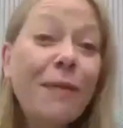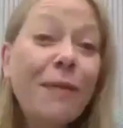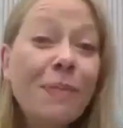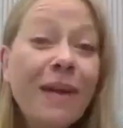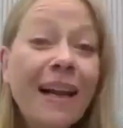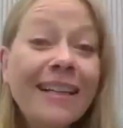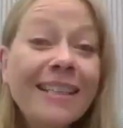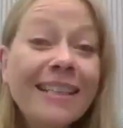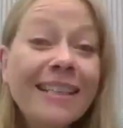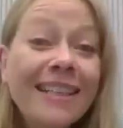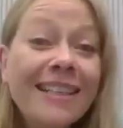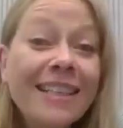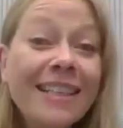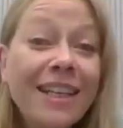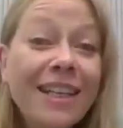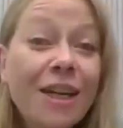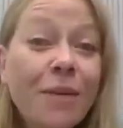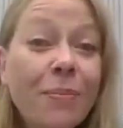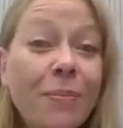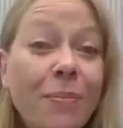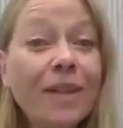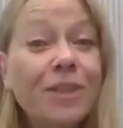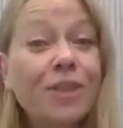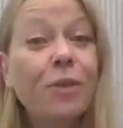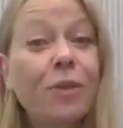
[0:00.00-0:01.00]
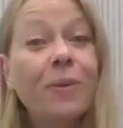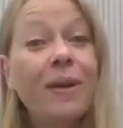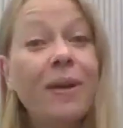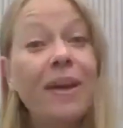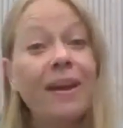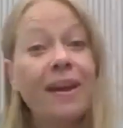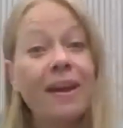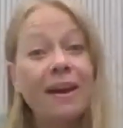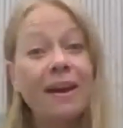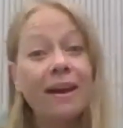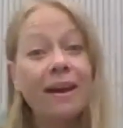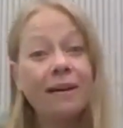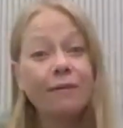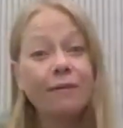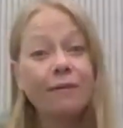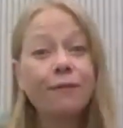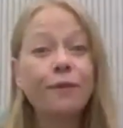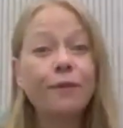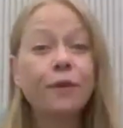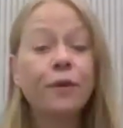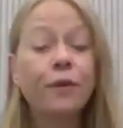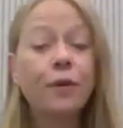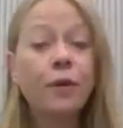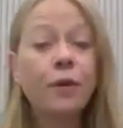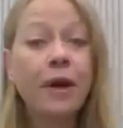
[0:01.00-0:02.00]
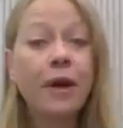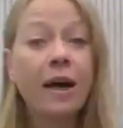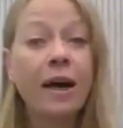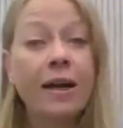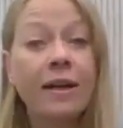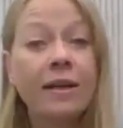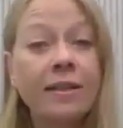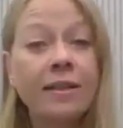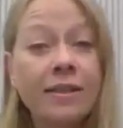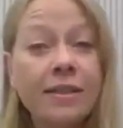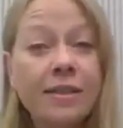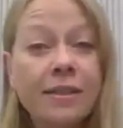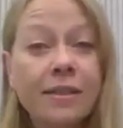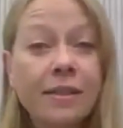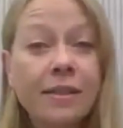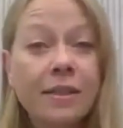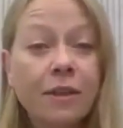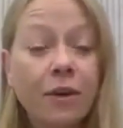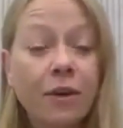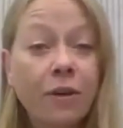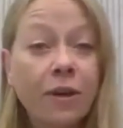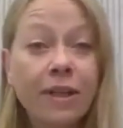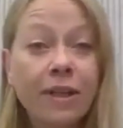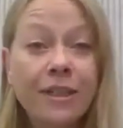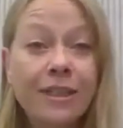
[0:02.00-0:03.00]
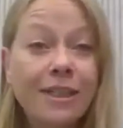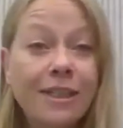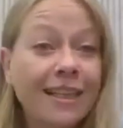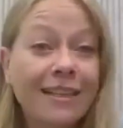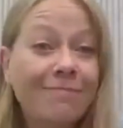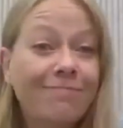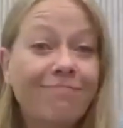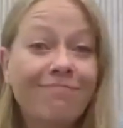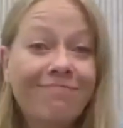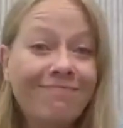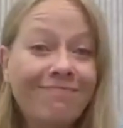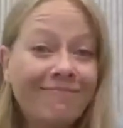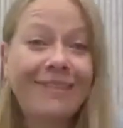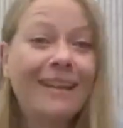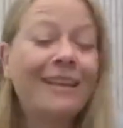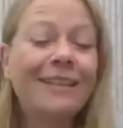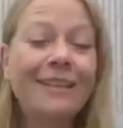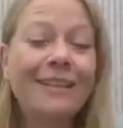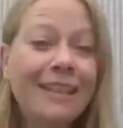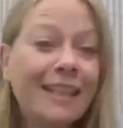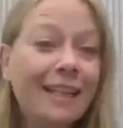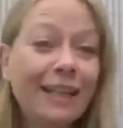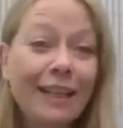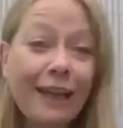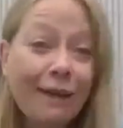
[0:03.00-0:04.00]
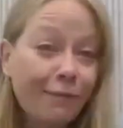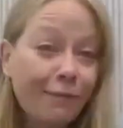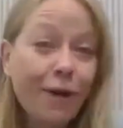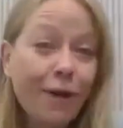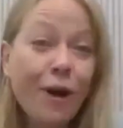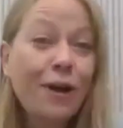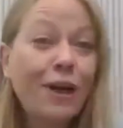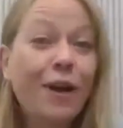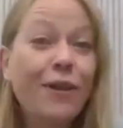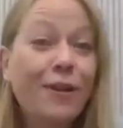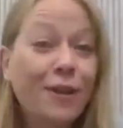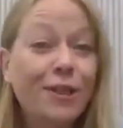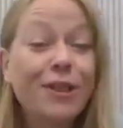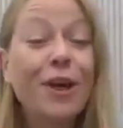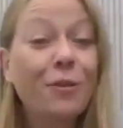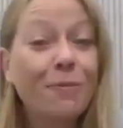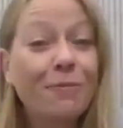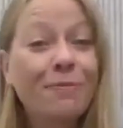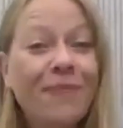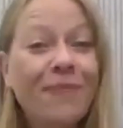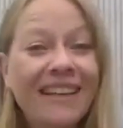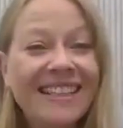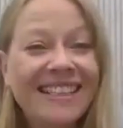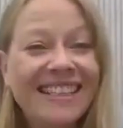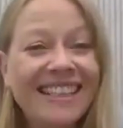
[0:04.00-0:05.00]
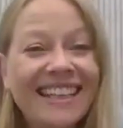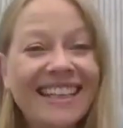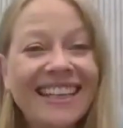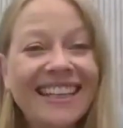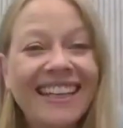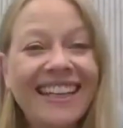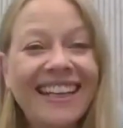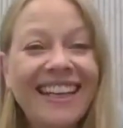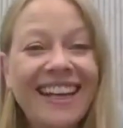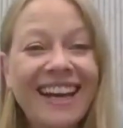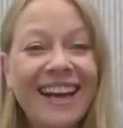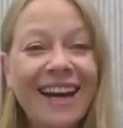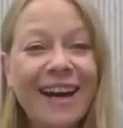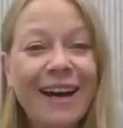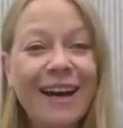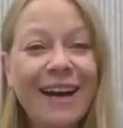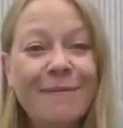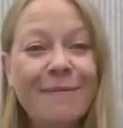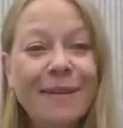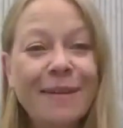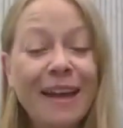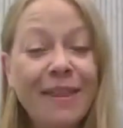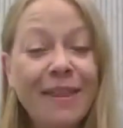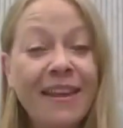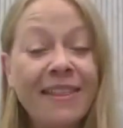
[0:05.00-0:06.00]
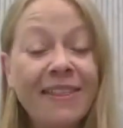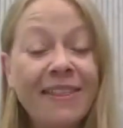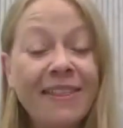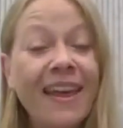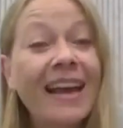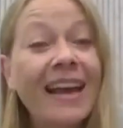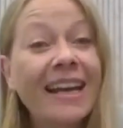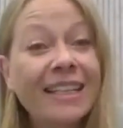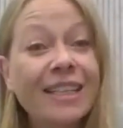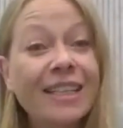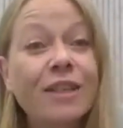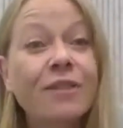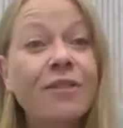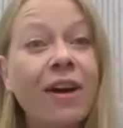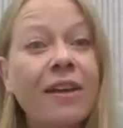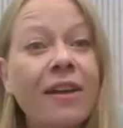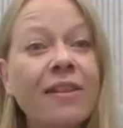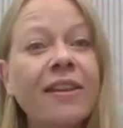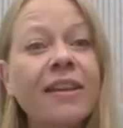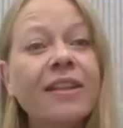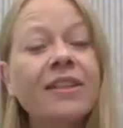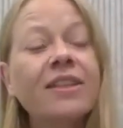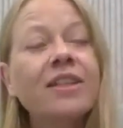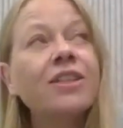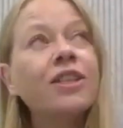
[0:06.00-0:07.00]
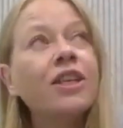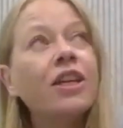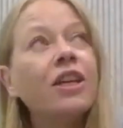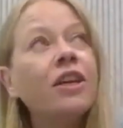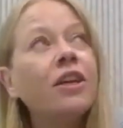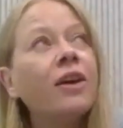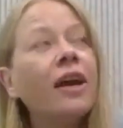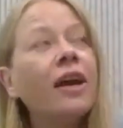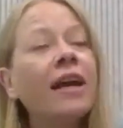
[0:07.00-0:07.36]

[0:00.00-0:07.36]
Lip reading: I plan to continue my job here for as long as it, until I've got another job, basically. And I think that is the right thing to do.